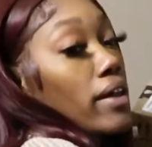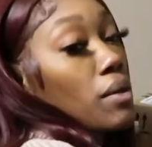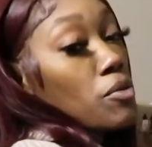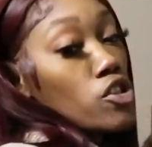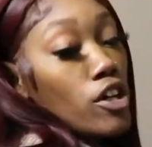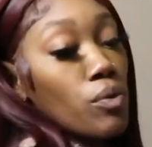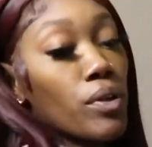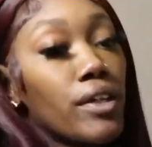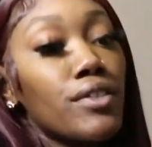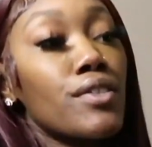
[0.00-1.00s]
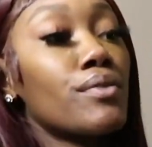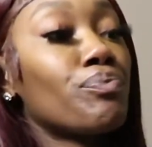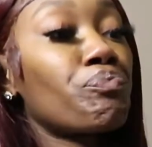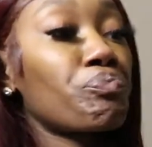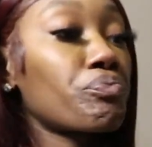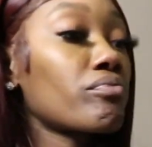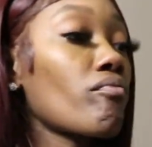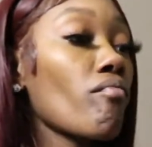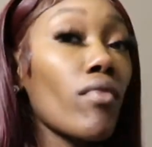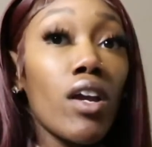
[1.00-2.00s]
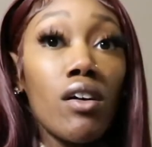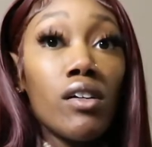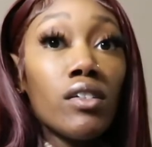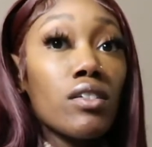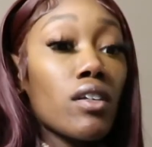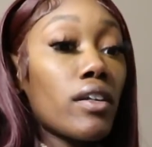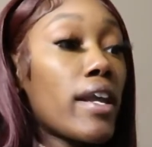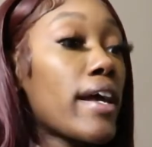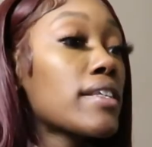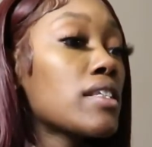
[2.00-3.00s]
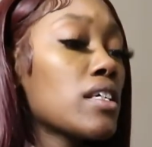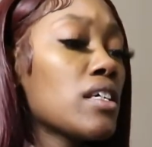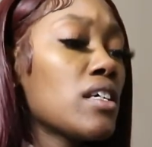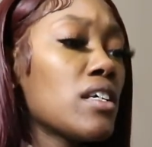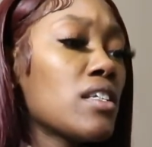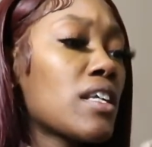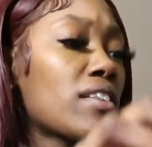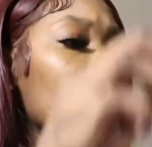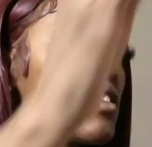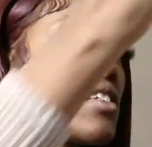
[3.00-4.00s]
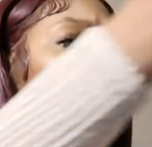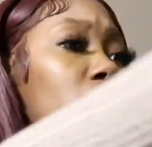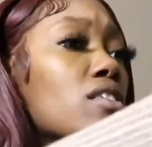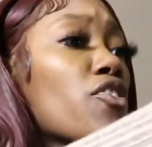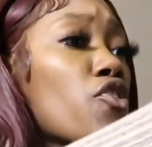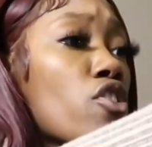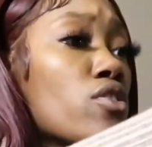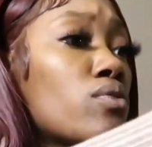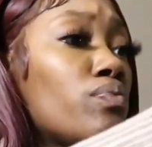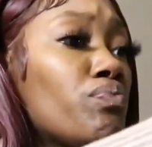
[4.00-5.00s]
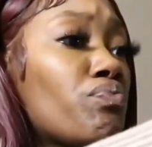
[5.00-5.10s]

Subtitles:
let me show you what else. So next is, I think this is the throw.